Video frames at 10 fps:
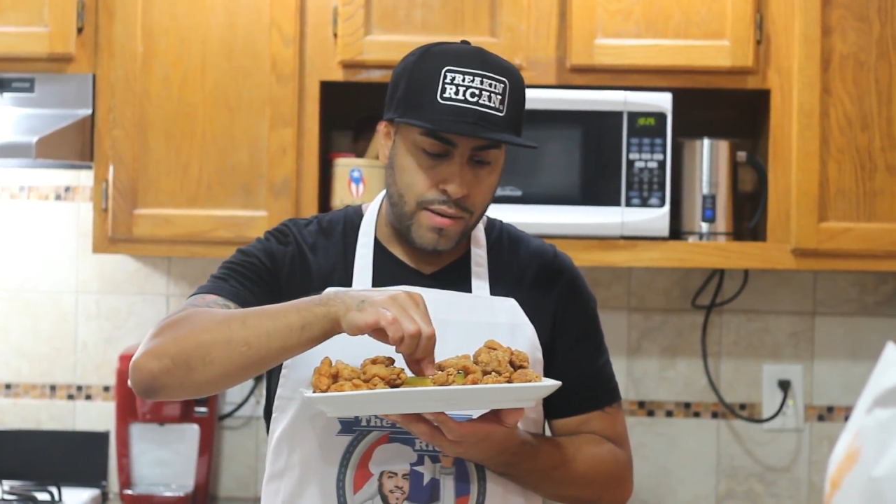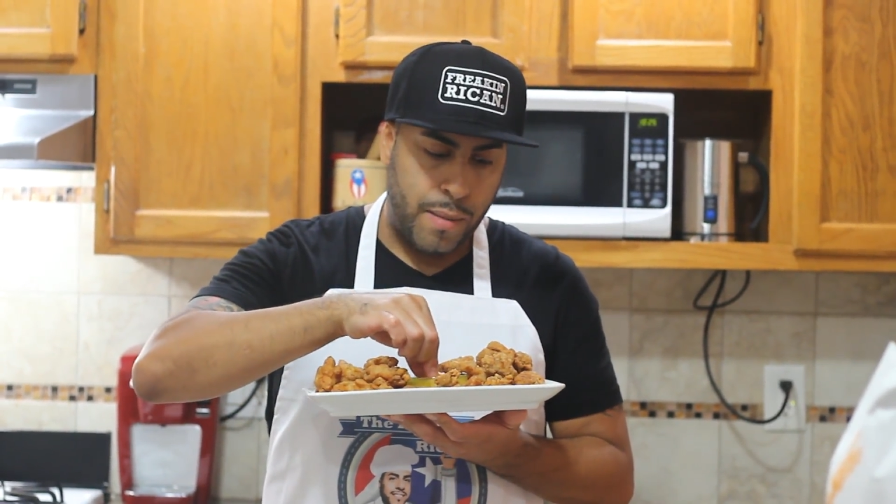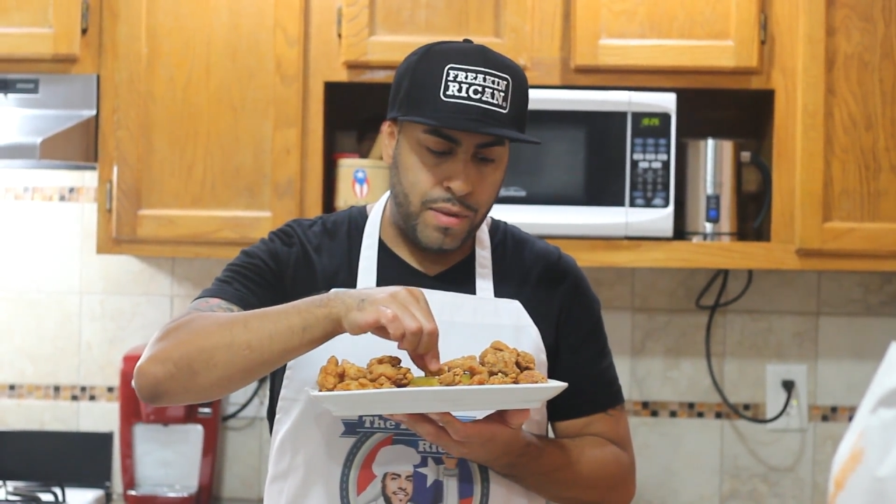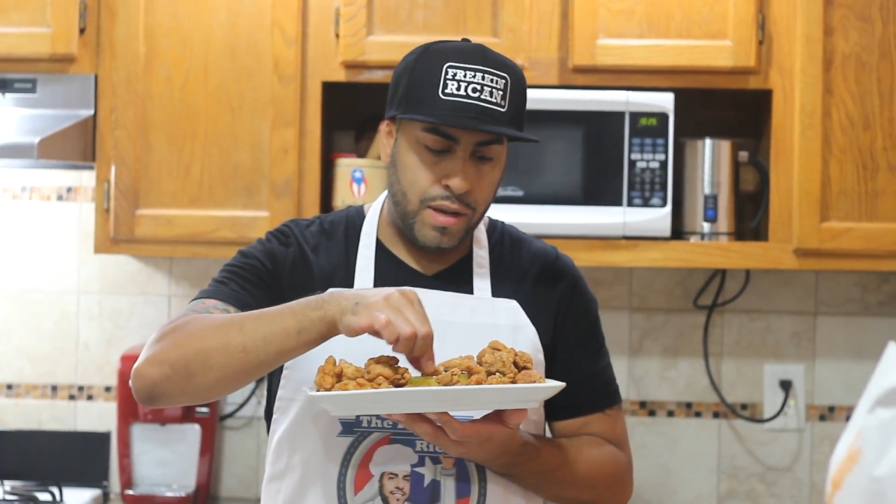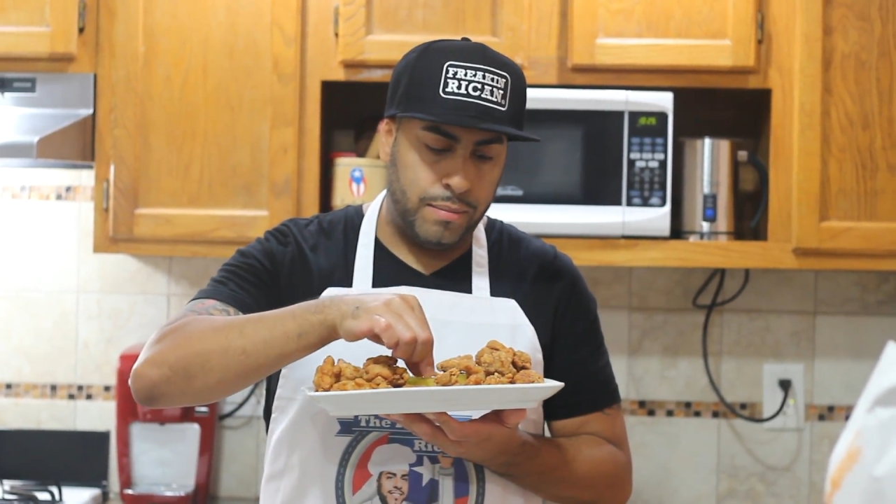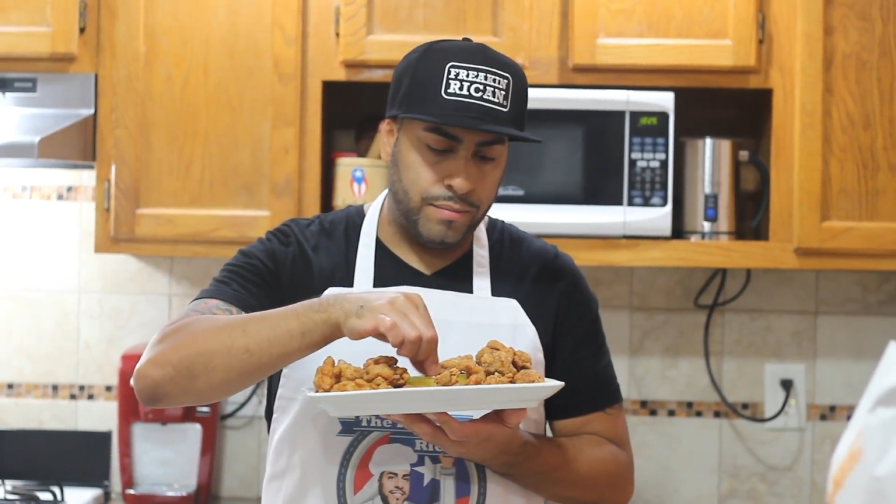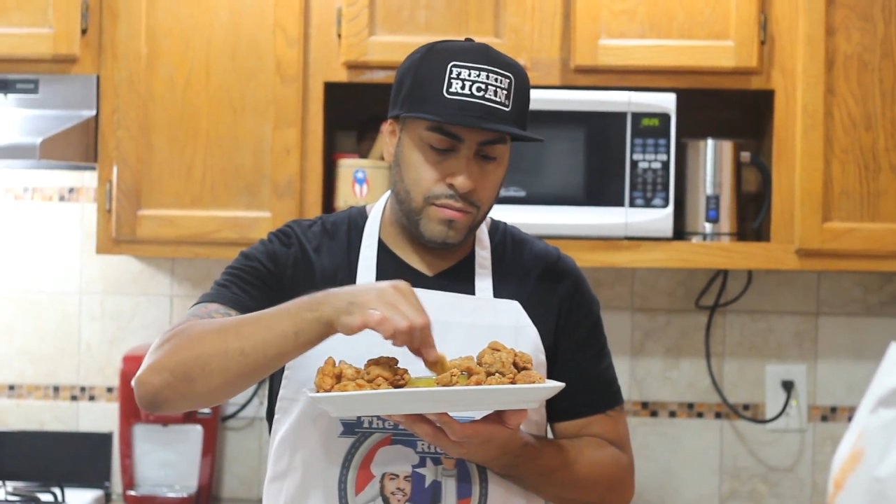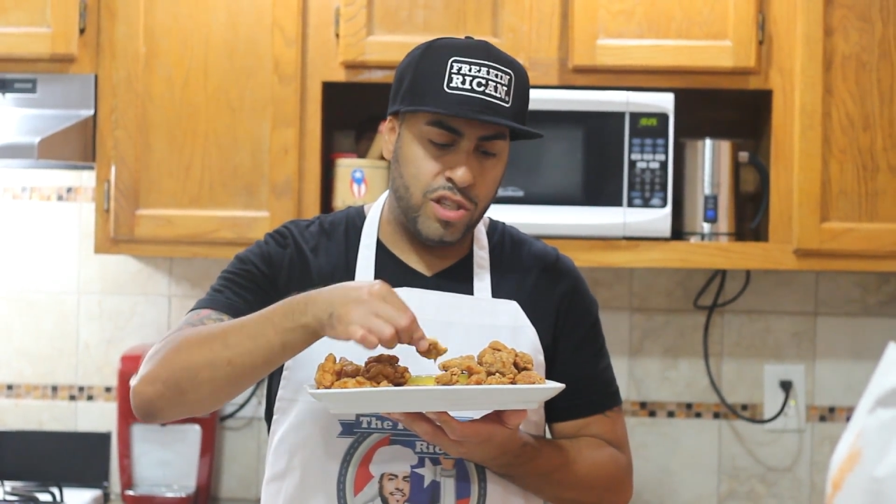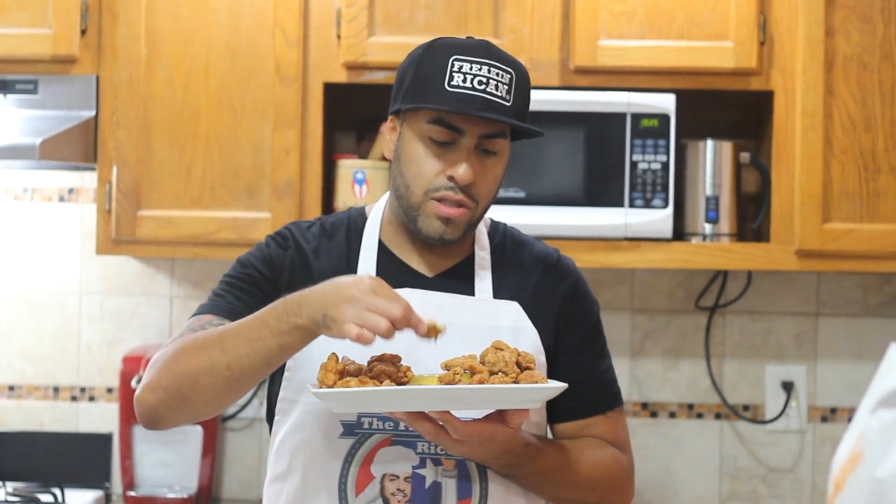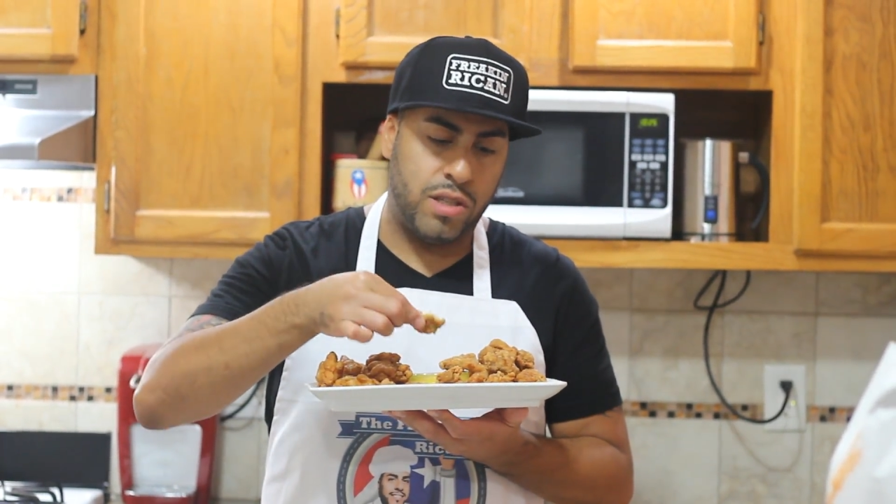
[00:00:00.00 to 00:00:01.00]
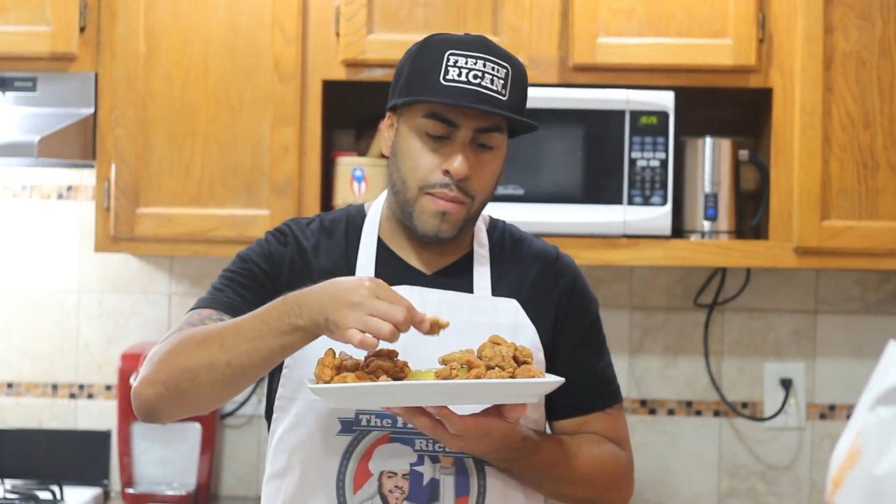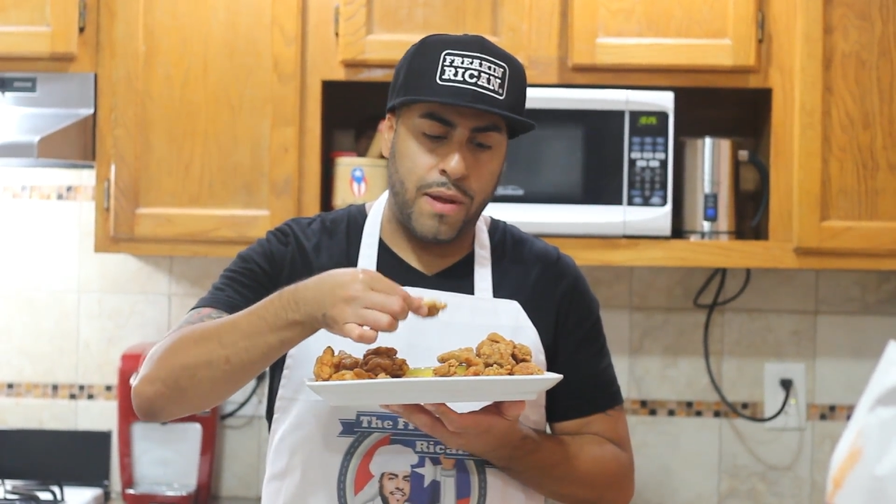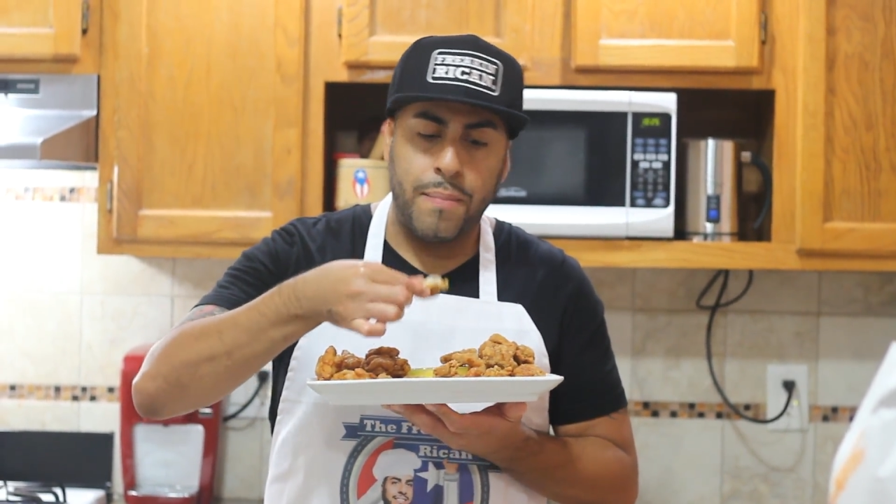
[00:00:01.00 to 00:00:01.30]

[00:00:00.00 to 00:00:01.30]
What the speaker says: Let me just dip